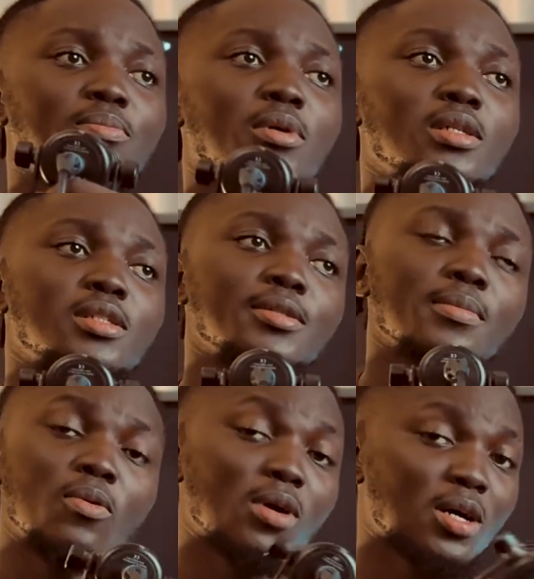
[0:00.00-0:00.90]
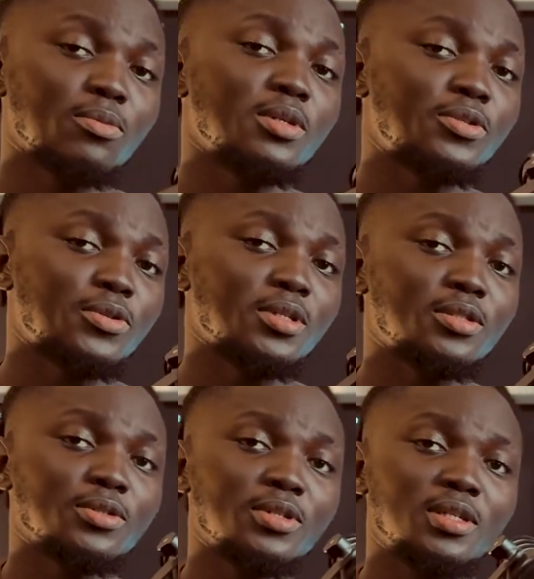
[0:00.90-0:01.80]
but what I'll be doing
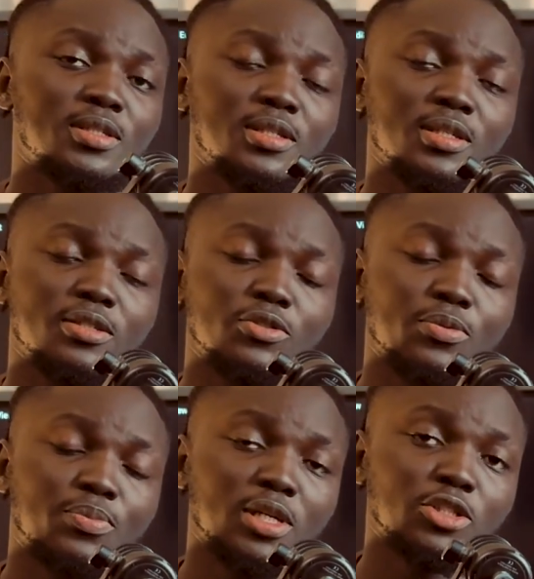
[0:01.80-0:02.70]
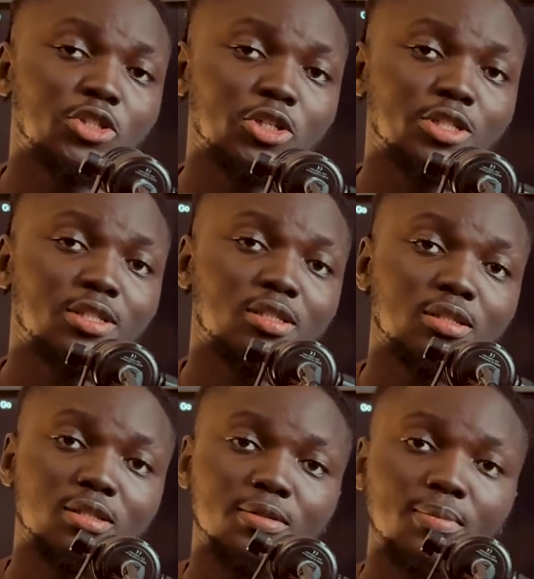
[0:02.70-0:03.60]
to it is to bring
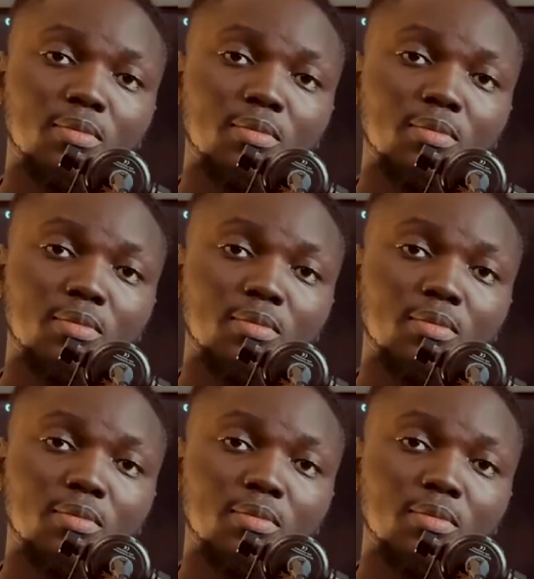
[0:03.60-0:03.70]
justice